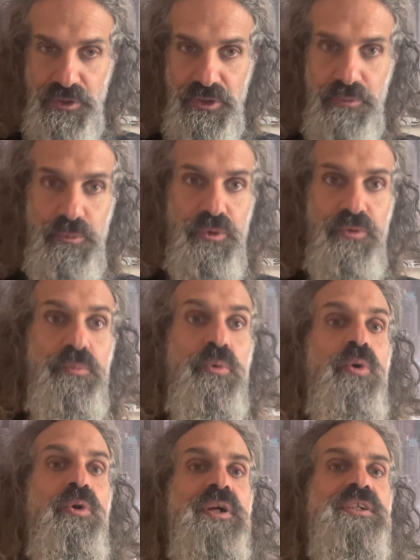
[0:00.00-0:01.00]
It was
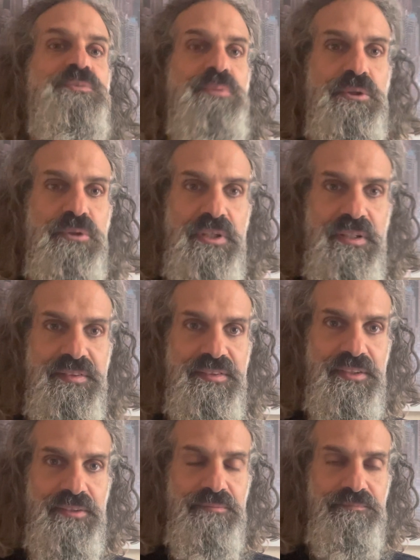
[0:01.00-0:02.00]
more experiencing.